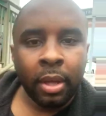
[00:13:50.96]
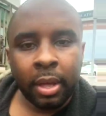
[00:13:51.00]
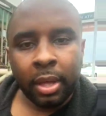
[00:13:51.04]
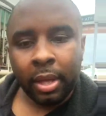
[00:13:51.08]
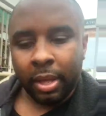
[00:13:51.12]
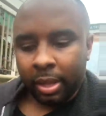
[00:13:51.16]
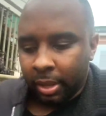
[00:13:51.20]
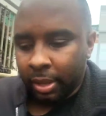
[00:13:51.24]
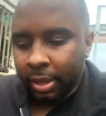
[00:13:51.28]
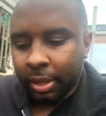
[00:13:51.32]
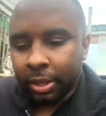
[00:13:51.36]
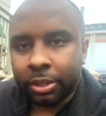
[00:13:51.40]

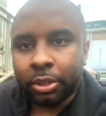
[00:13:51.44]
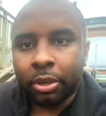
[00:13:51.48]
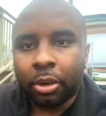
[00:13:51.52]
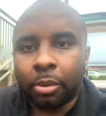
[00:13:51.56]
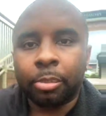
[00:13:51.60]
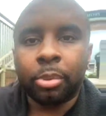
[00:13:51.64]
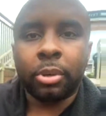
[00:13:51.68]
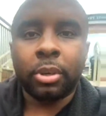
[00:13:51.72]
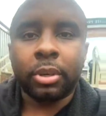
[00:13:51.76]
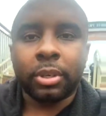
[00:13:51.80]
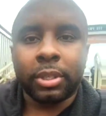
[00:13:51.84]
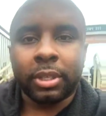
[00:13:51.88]
and get your
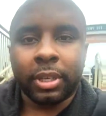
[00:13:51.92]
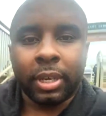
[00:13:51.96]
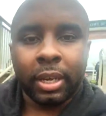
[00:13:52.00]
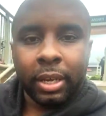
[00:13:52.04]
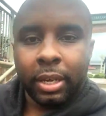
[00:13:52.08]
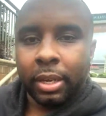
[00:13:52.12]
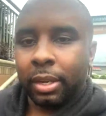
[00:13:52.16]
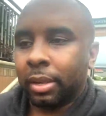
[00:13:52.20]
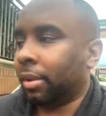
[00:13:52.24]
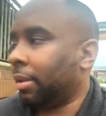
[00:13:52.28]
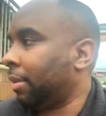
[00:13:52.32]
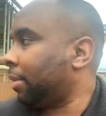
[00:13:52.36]
book
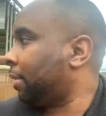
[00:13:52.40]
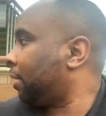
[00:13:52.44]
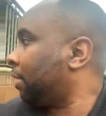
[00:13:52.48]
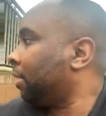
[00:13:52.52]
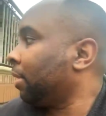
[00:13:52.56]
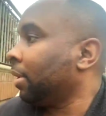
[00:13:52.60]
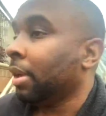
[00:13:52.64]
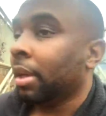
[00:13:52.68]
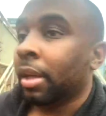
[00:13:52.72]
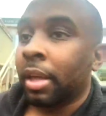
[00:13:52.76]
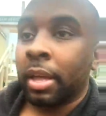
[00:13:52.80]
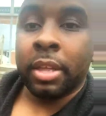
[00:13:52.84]
signed.
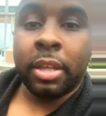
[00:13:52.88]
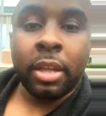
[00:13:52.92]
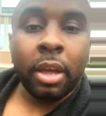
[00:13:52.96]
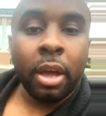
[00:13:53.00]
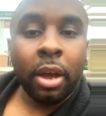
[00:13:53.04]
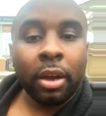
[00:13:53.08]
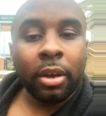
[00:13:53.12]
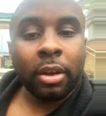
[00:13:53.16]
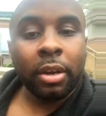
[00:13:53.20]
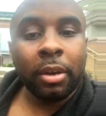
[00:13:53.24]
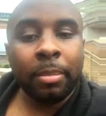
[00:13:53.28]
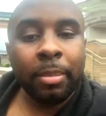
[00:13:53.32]
And
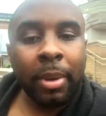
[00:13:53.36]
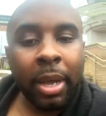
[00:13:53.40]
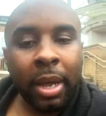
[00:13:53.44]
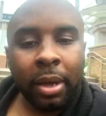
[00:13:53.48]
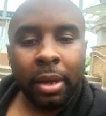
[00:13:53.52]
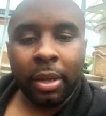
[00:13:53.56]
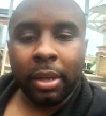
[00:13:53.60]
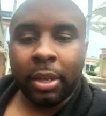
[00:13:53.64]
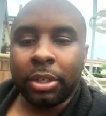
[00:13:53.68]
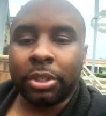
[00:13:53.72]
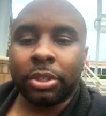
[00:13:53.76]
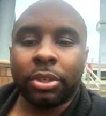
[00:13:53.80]
y'all come
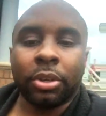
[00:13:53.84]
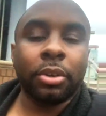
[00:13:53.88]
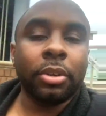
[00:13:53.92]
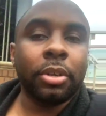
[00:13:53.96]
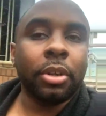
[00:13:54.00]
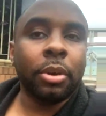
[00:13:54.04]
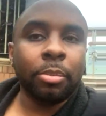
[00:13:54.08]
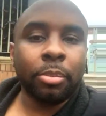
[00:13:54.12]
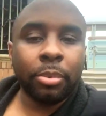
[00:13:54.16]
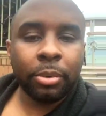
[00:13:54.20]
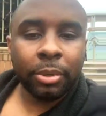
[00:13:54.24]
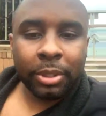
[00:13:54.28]
out and show
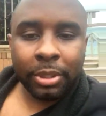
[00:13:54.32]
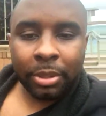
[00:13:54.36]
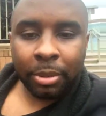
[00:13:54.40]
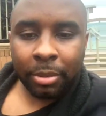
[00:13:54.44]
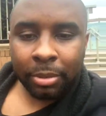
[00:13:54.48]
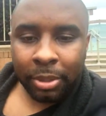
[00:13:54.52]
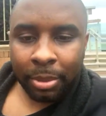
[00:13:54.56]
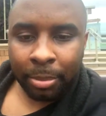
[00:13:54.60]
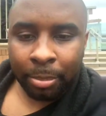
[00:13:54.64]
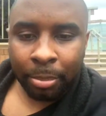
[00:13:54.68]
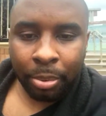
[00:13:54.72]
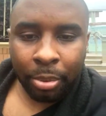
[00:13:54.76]
your boy
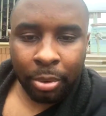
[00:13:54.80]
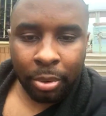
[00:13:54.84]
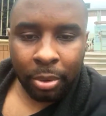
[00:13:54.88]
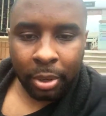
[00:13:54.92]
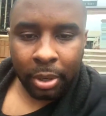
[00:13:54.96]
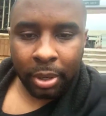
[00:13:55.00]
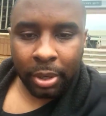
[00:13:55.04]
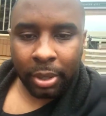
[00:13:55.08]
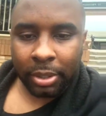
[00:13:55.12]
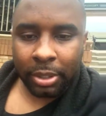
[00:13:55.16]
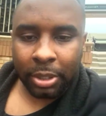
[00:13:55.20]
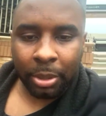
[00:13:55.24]
some support.